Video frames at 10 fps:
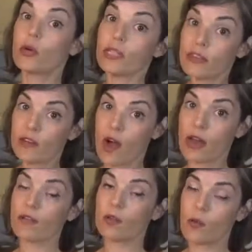You could leave it
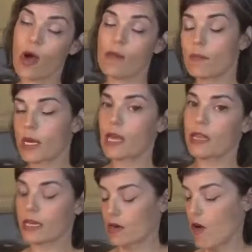on if you want, but I
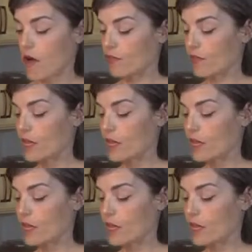like it off.